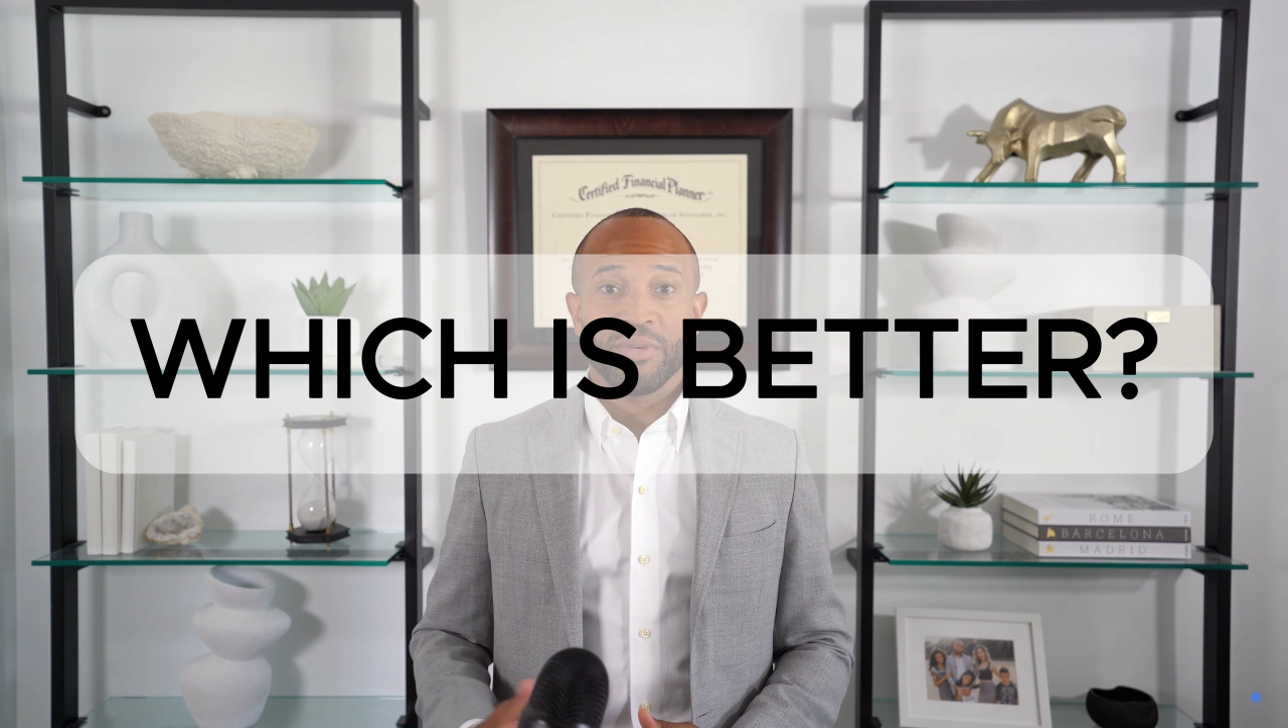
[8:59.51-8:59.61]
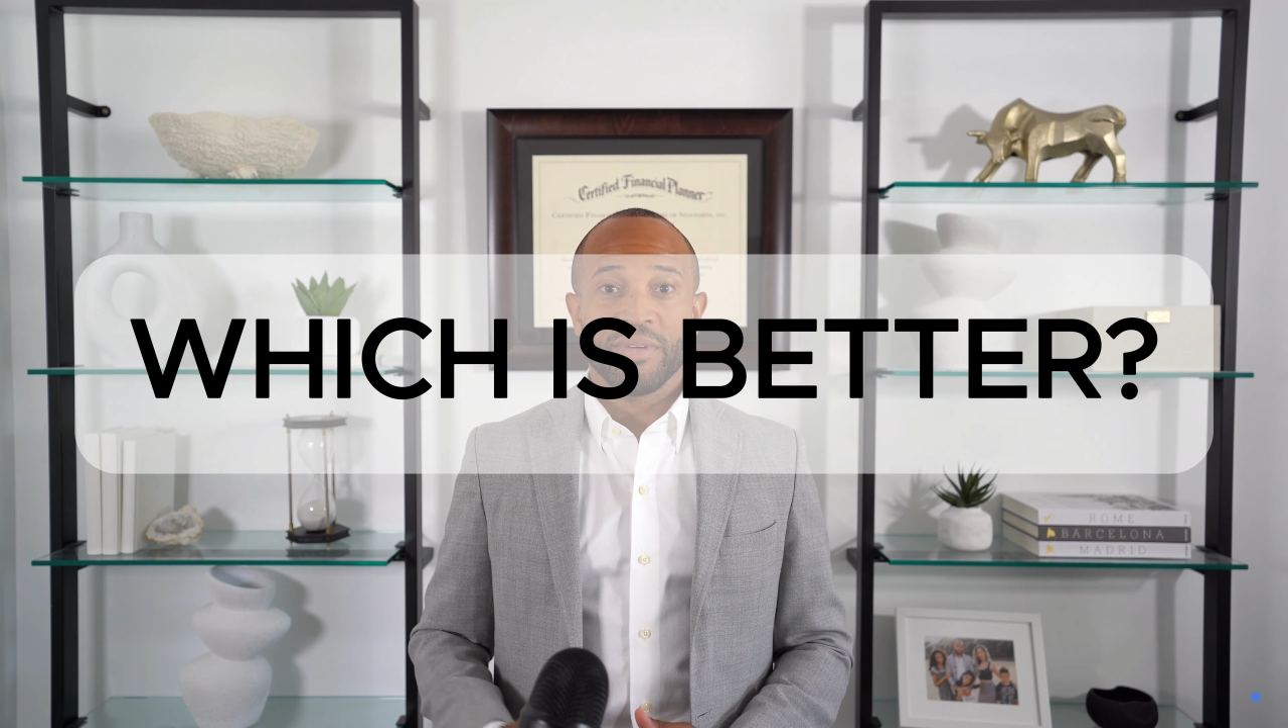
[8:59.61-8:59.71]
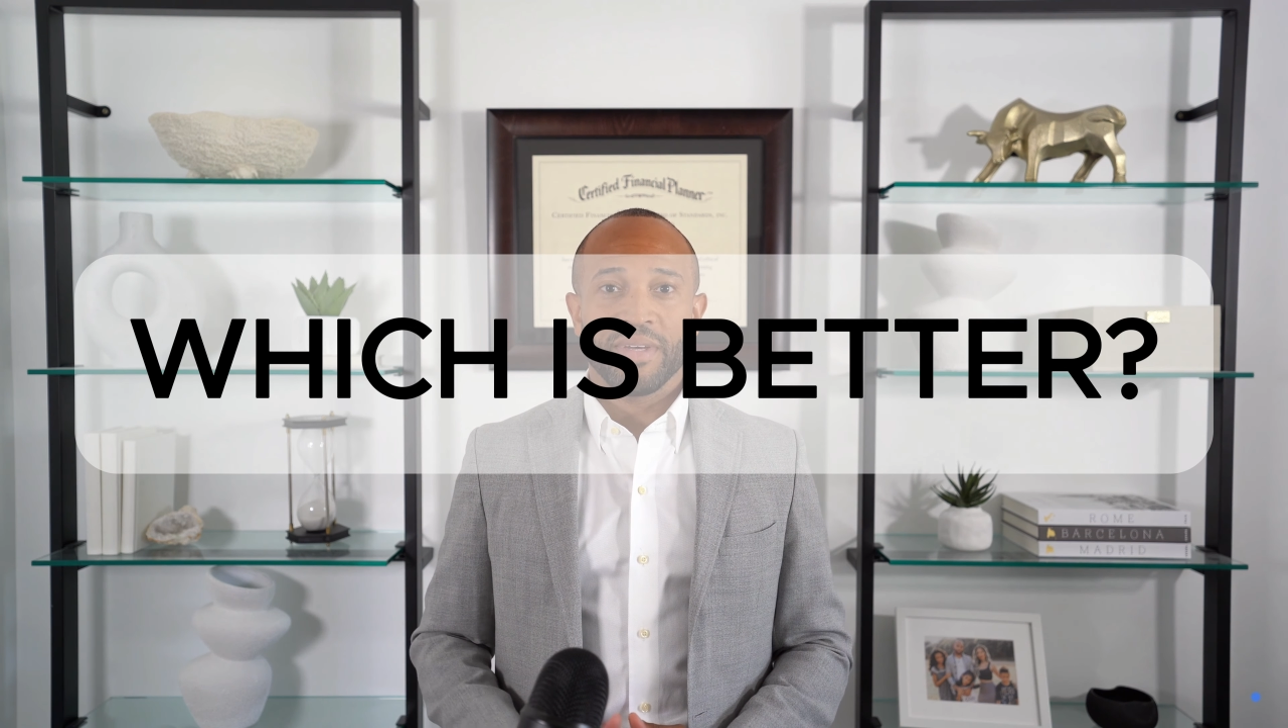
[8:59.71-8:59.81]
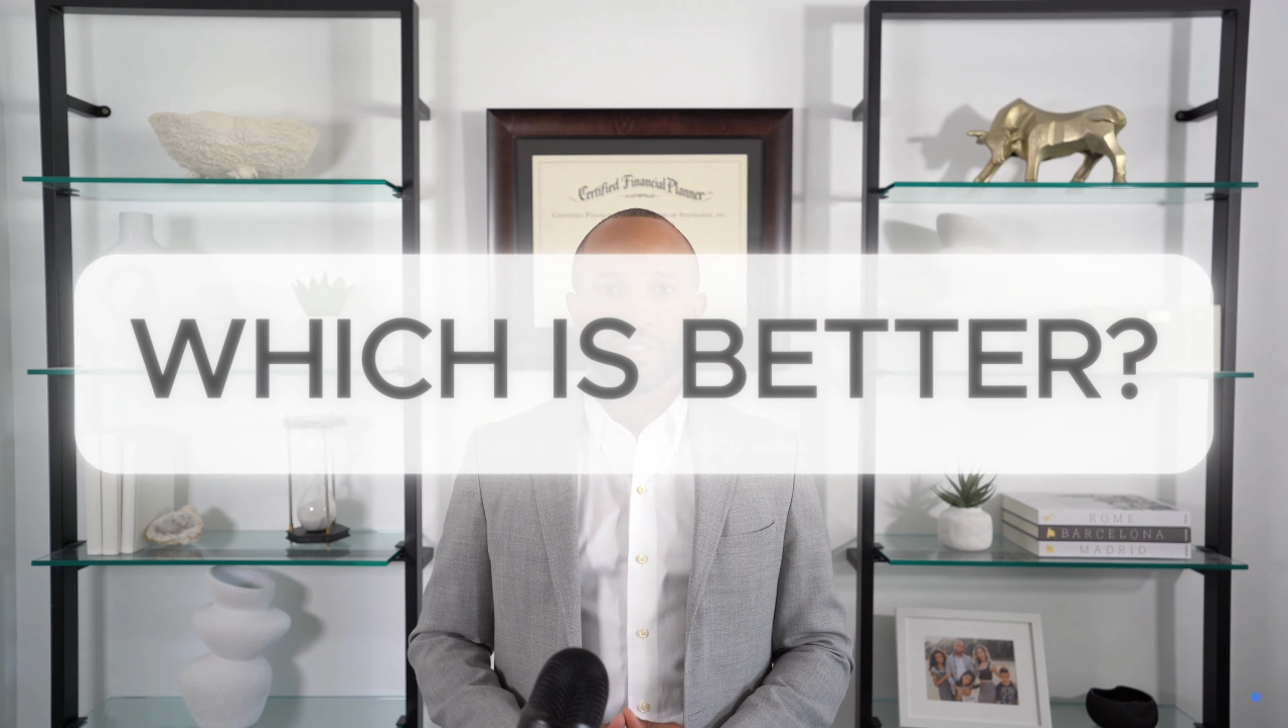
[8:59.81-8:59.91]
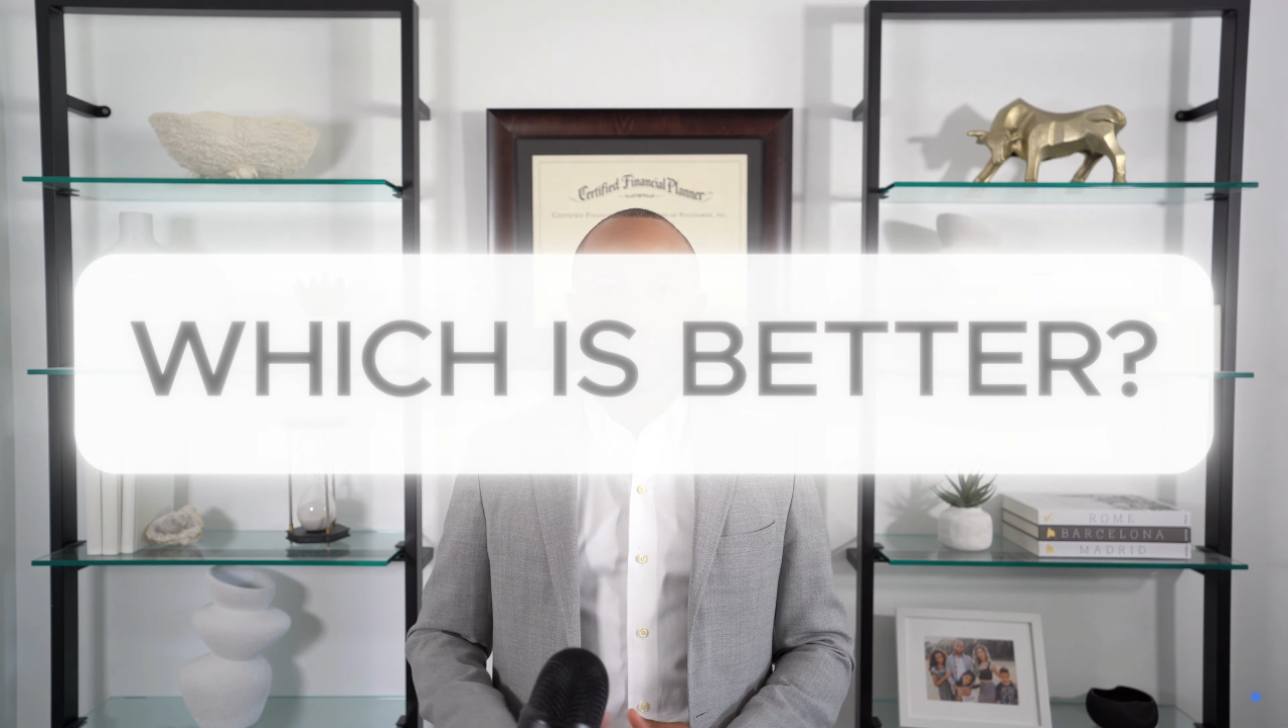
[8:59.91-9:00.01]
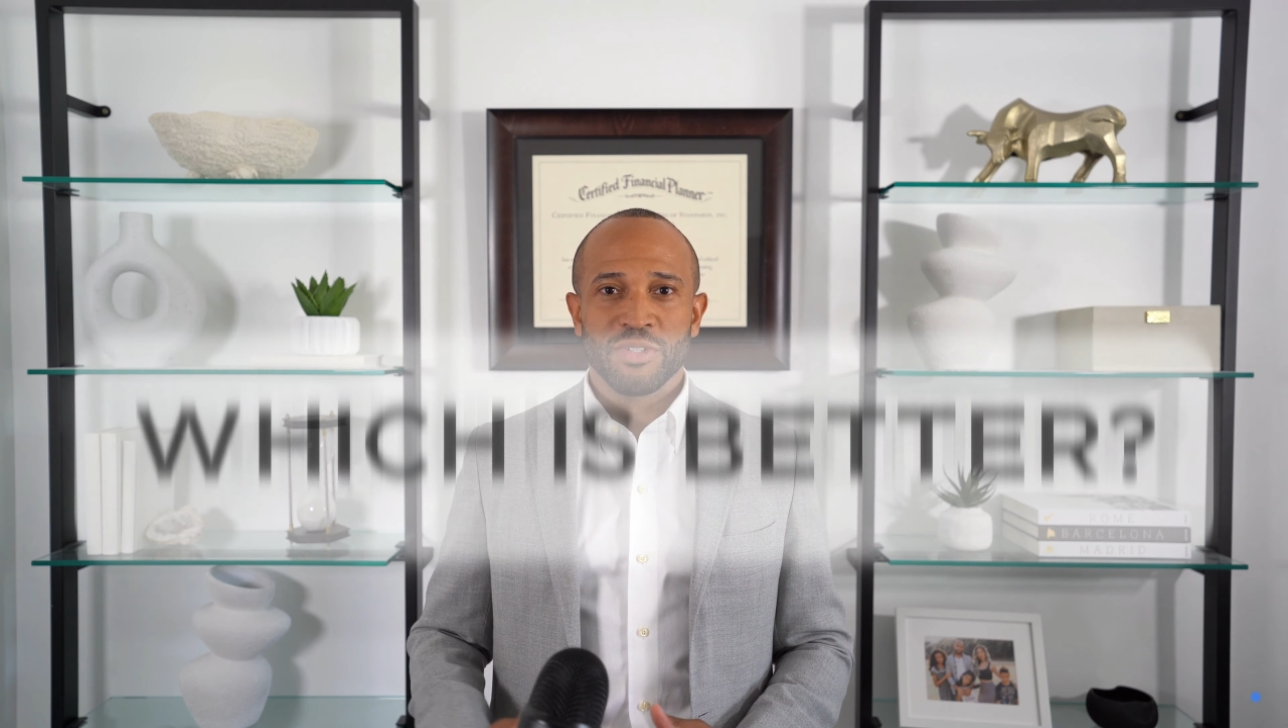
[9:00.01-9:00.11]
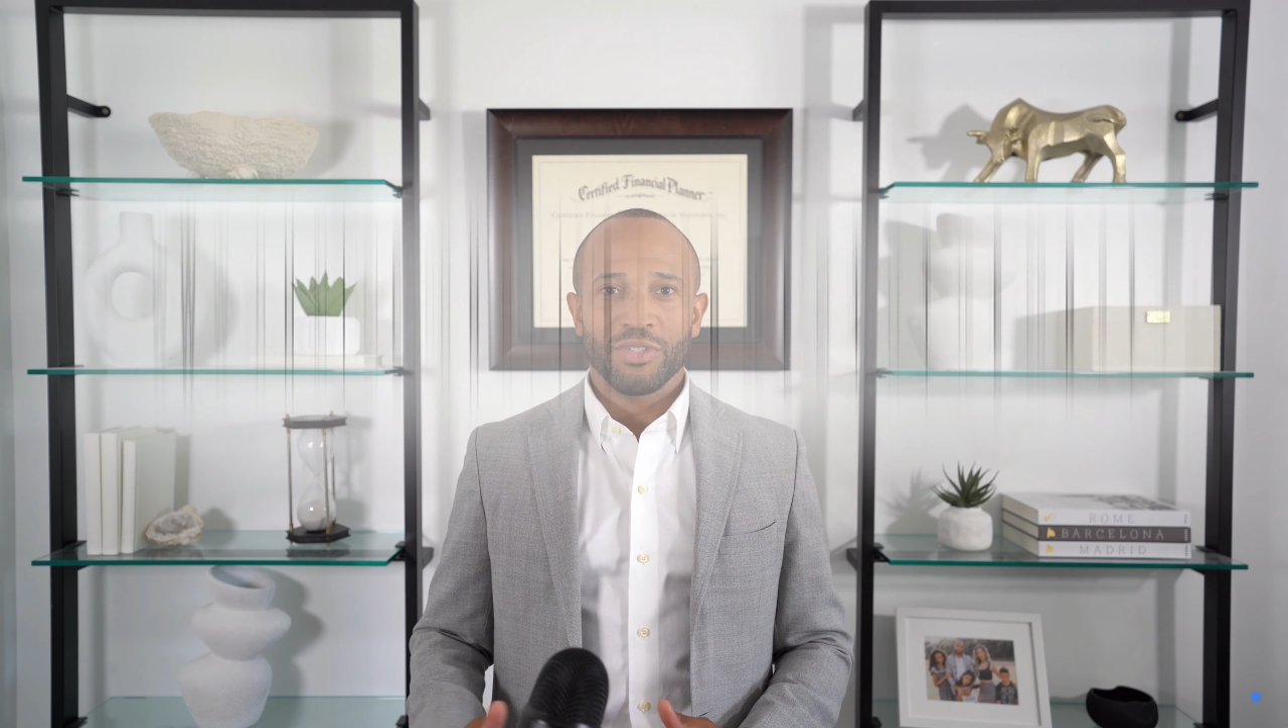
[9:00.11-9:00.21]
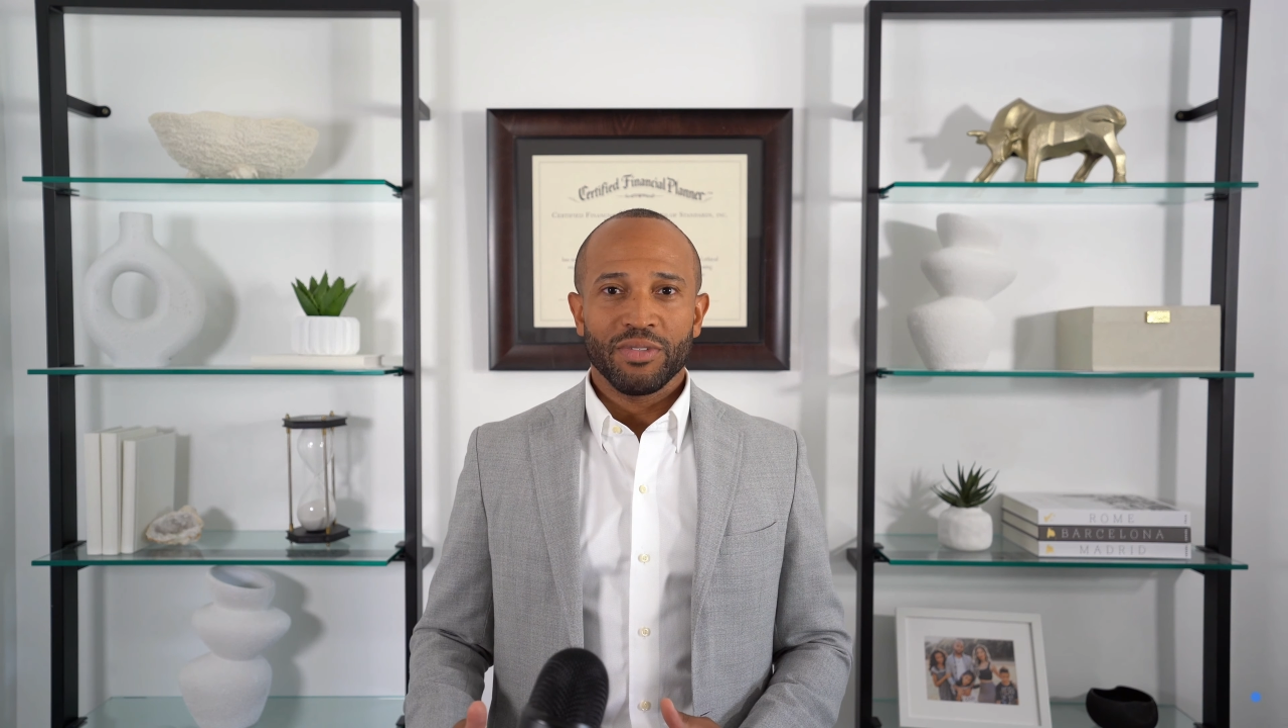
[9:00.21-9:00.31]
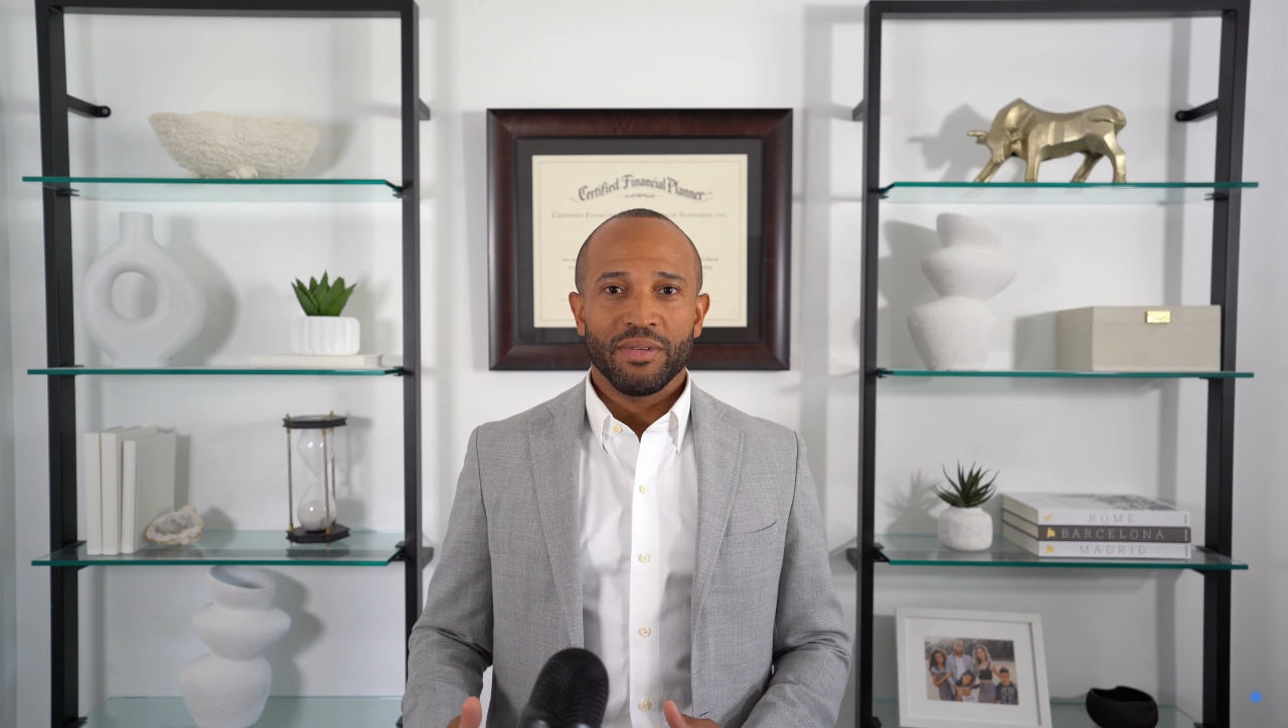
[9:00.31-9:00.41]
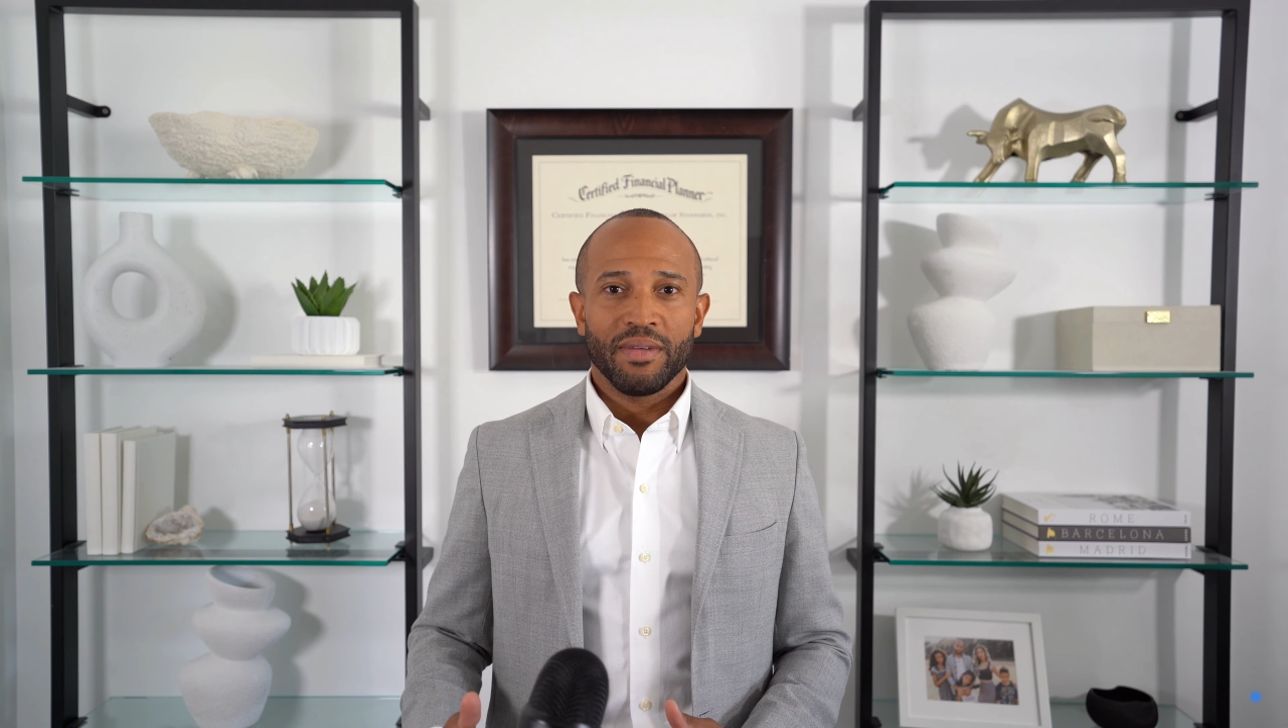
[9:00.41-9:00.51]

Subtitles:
investors?